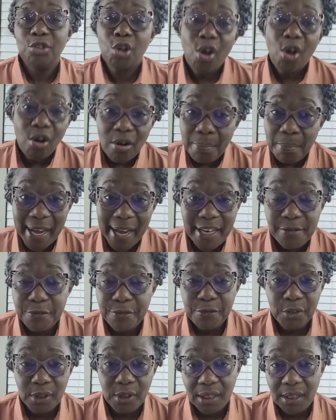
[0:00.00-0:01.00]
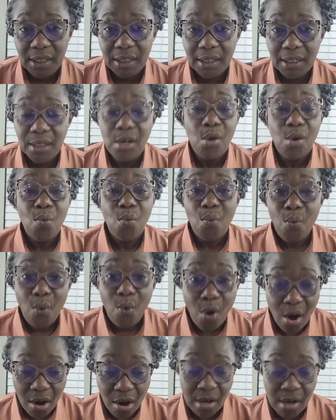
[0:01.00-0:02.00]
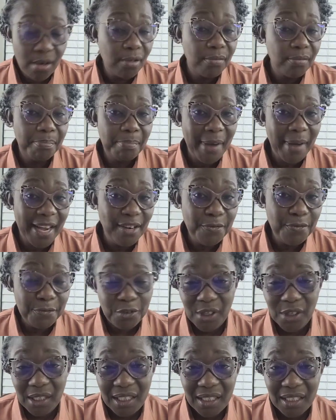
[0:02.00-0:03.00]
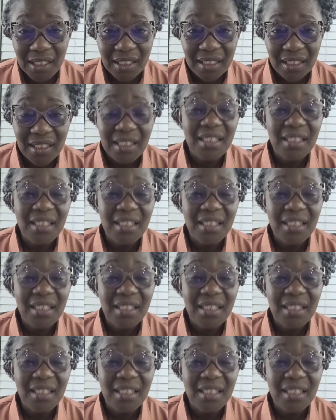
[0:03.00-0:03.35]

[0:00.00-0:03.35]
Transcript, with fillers: talk mindfully, walk mindfully,